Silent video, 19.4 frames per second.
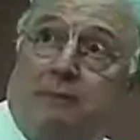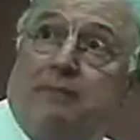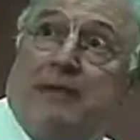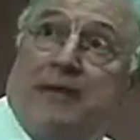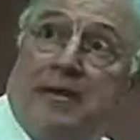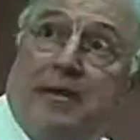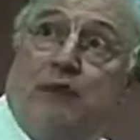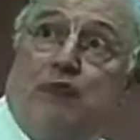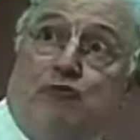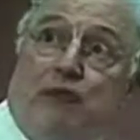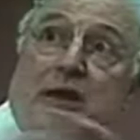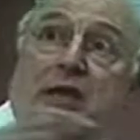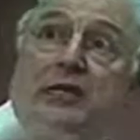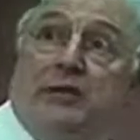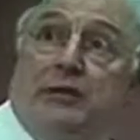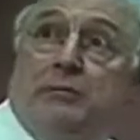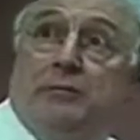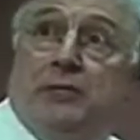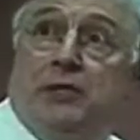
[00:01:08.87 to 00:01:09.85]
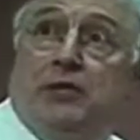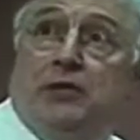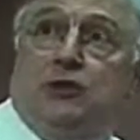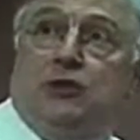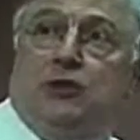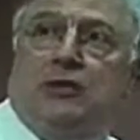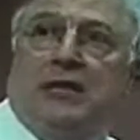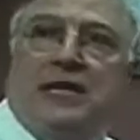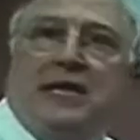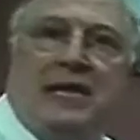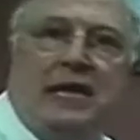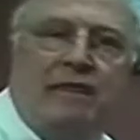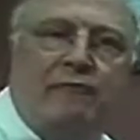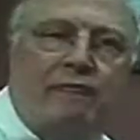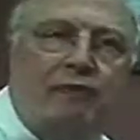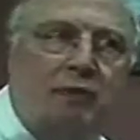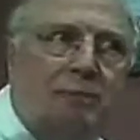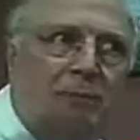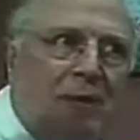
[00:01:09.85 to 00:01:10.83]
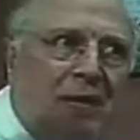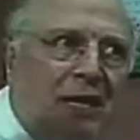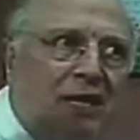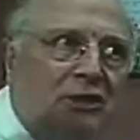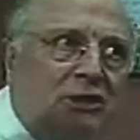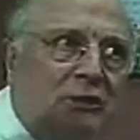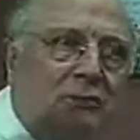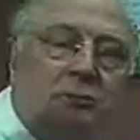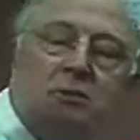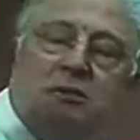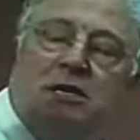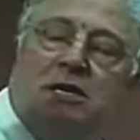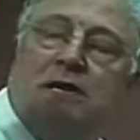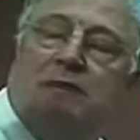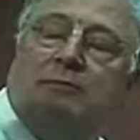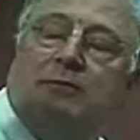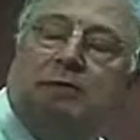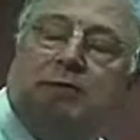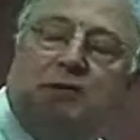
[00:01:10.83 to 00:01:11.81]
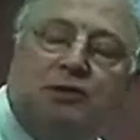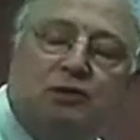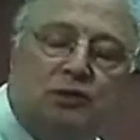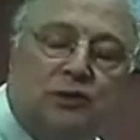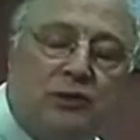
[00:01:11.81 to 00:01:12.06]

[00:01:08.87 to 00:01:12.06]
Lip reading: Then Katie heard of Dr. Stephen D'Amato here in Rhode Island.